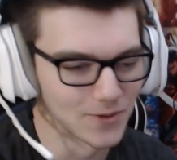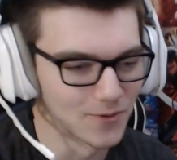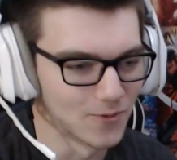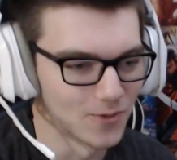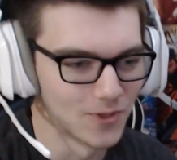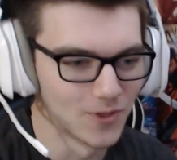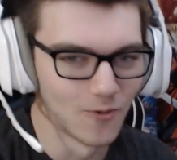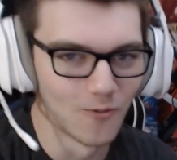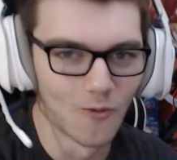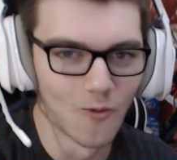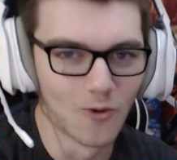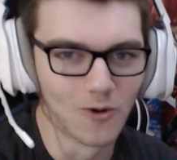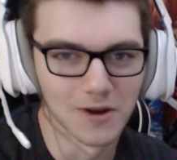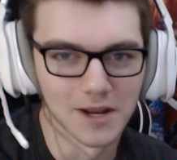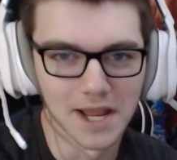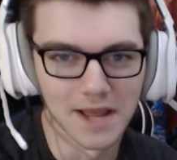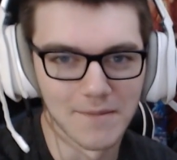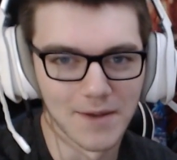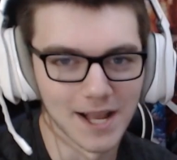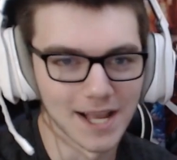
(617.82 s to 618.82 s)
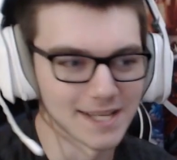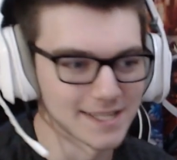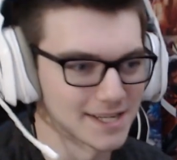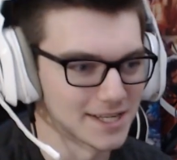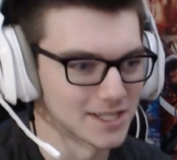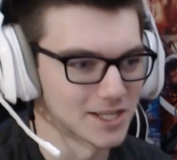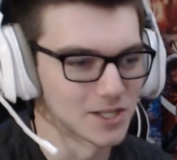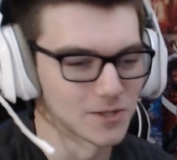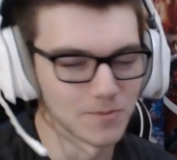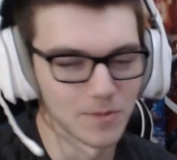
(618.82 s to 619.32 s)
war game, I guess,
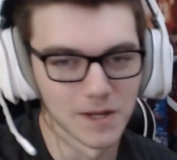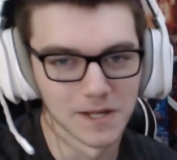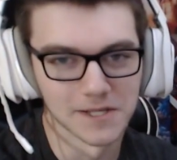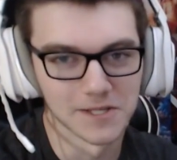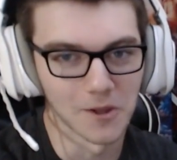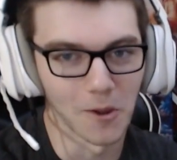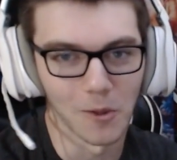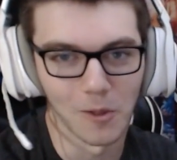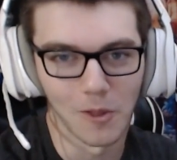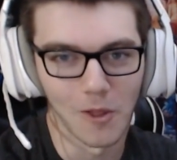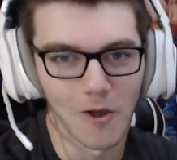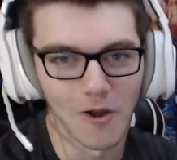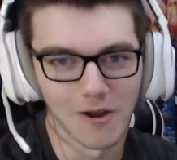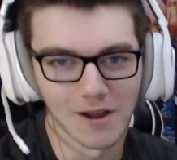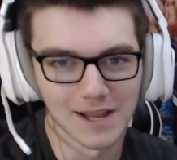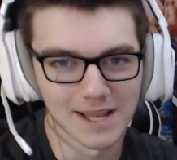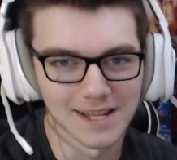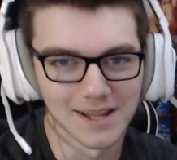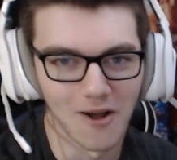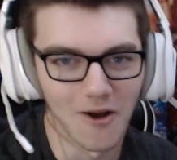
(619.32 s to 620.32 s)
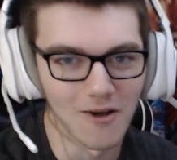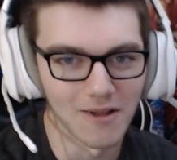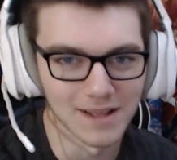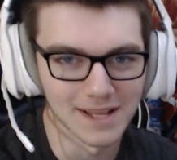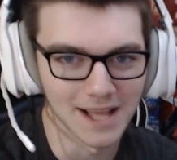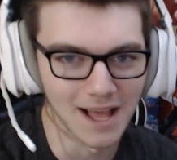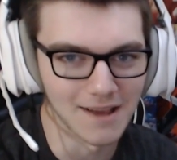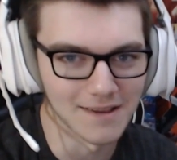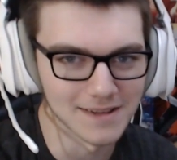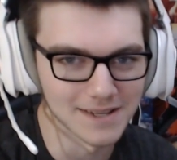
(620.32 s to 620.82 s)
because it's been so long, and all
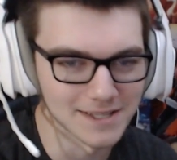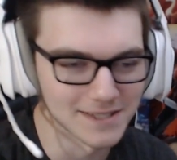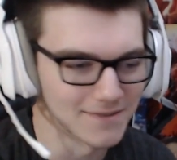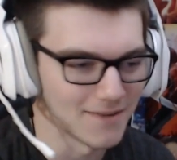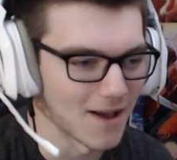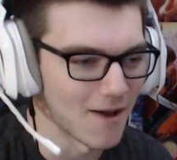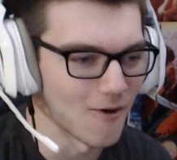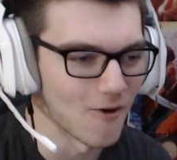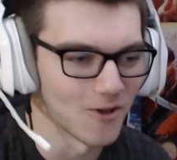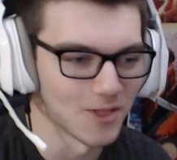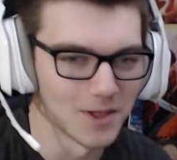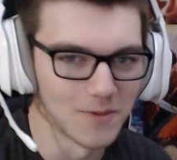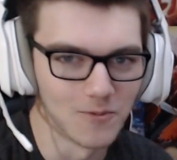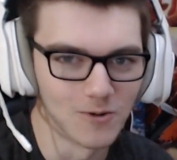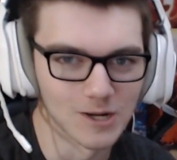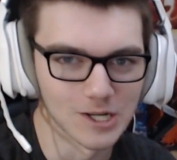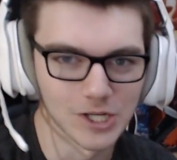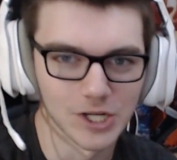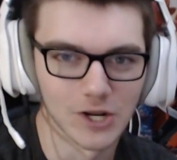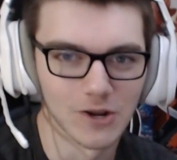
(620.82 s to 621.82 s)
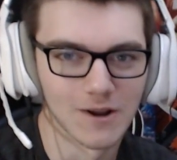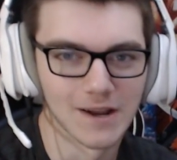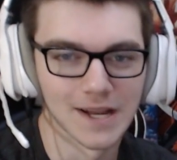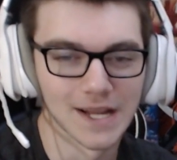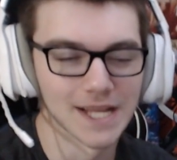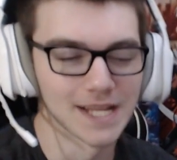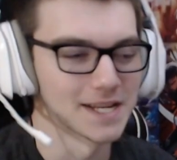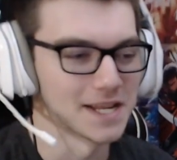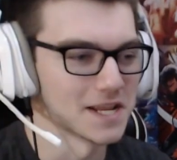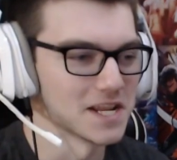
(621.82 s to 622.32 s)
because of how all of them were
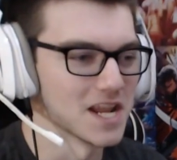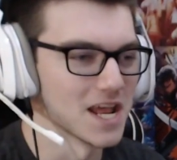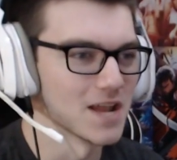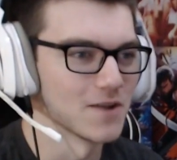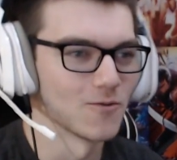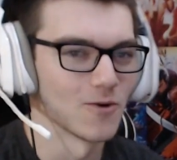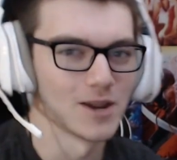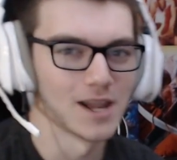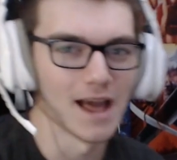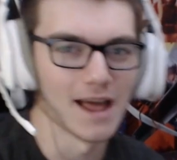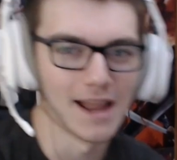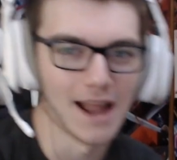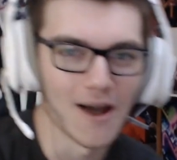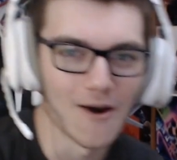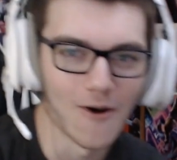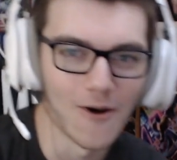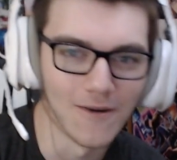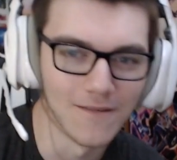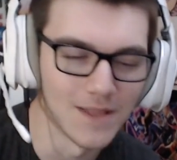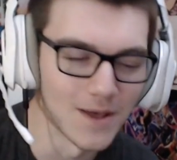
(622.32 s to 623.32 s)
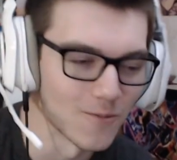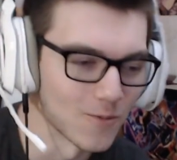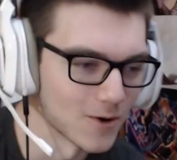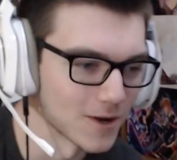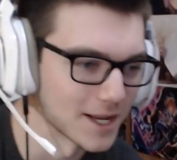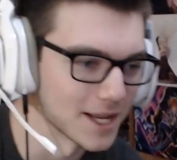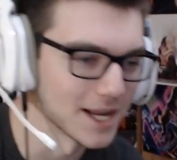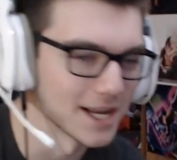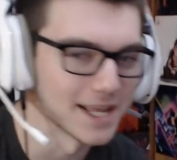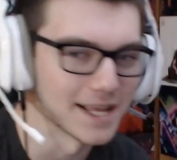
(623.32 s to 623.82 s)
cheering and whatnot, how all of them were
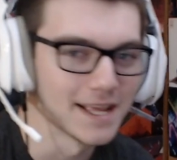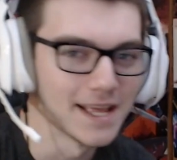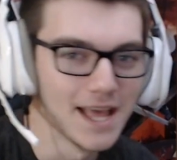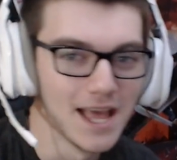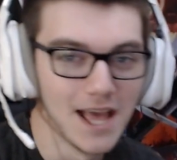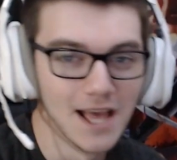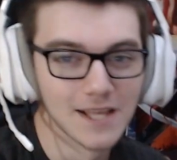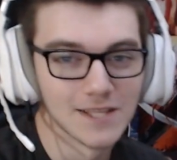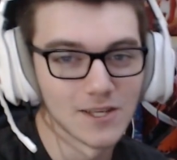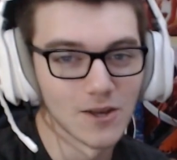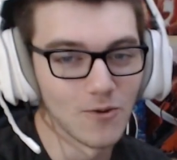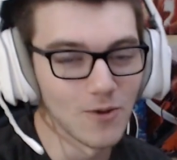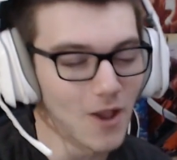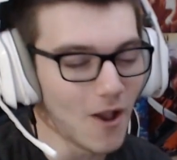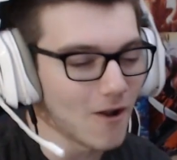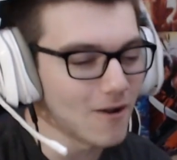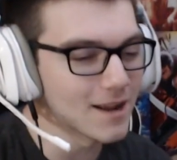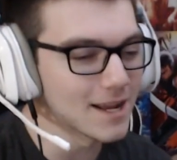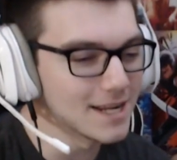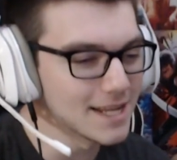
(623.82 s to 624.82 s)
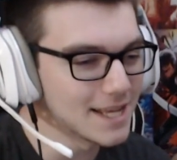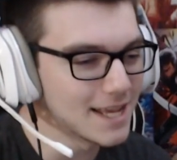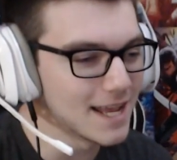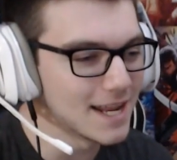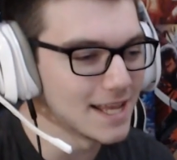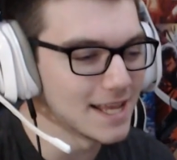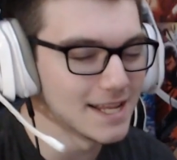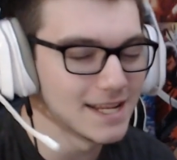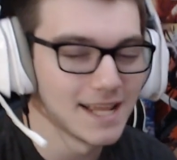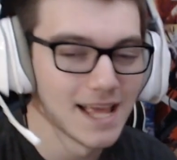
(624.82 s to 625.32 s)
getting. So we are gonna
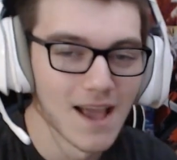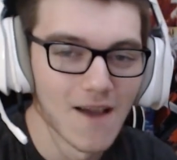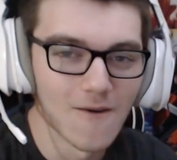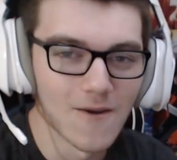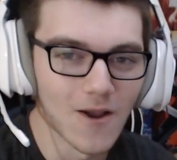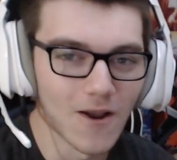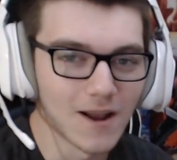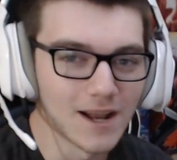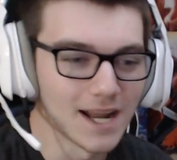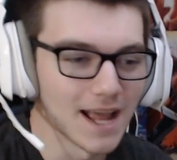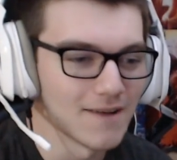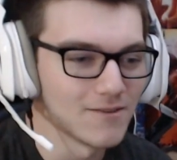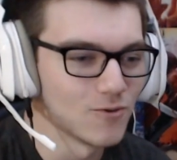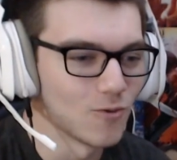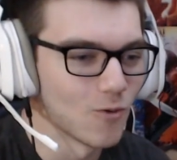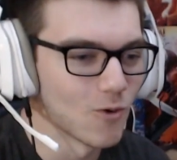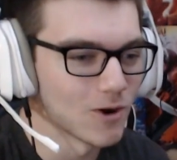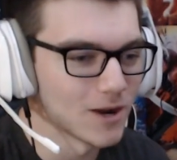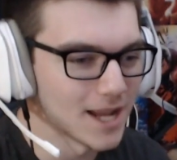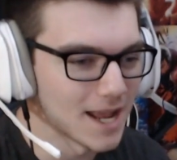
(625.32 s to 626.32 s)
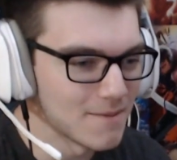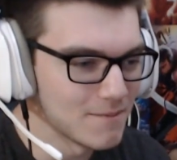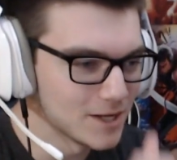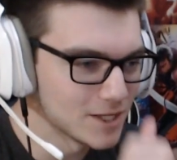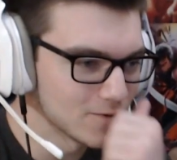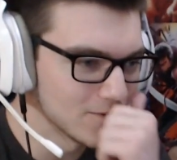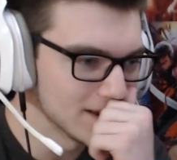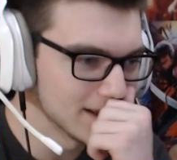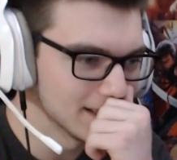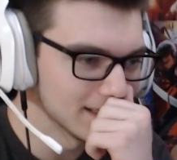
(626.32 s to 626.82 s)
get it. We are gonna have the war game
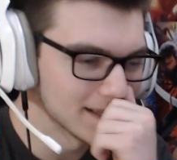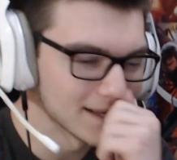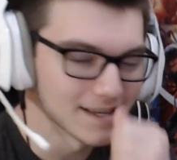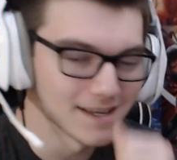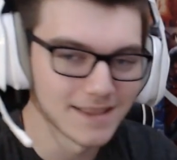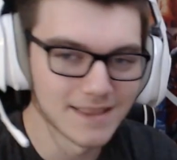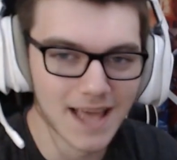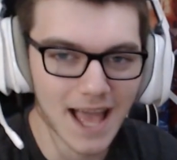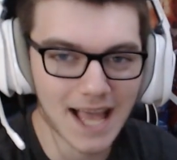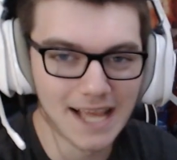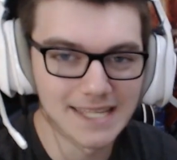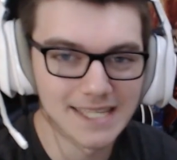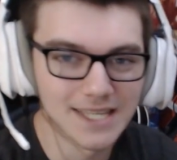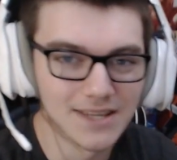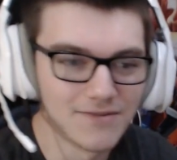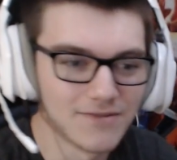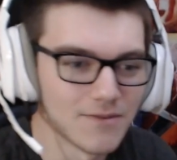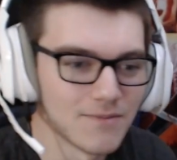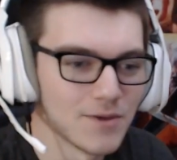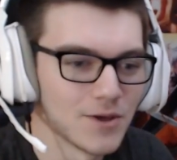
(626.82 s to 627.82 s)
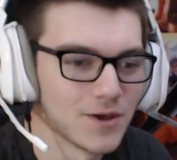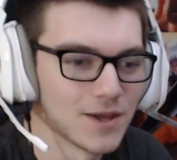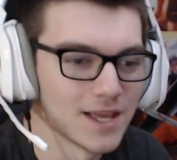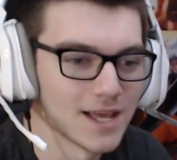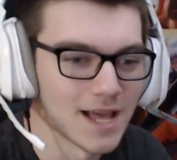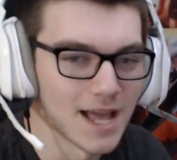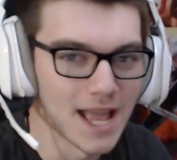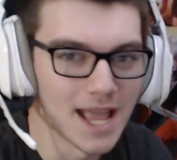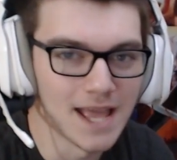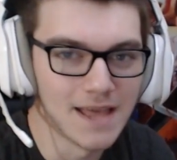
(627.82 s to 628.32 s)
between the Hestia
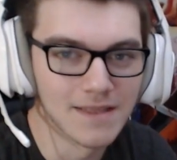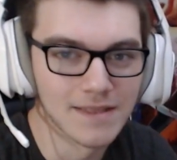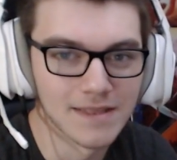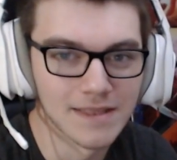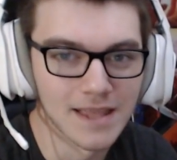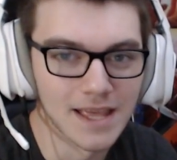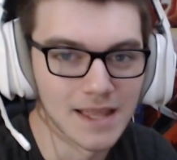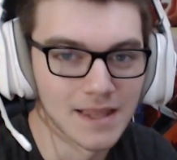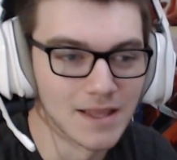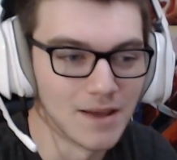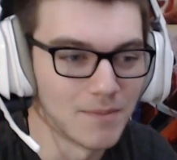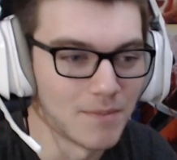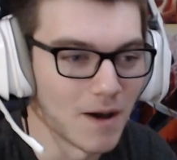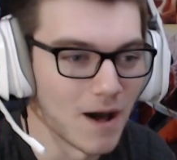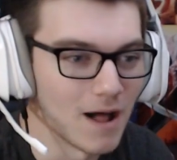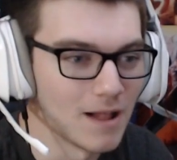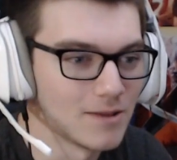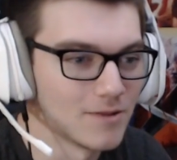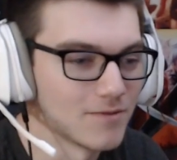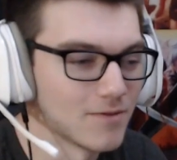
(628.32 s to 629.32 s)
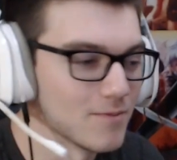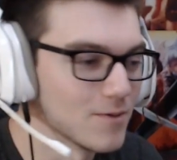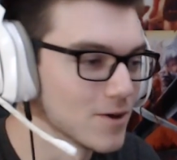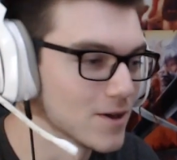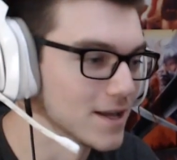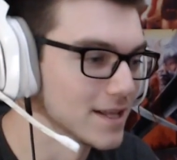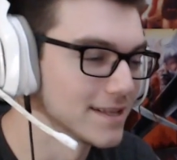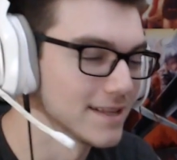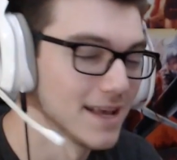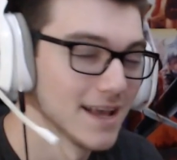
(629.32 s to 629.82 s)
Familia and the Apollo
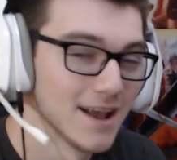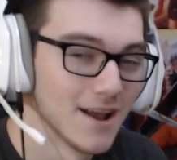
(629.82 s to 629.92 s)
Familia.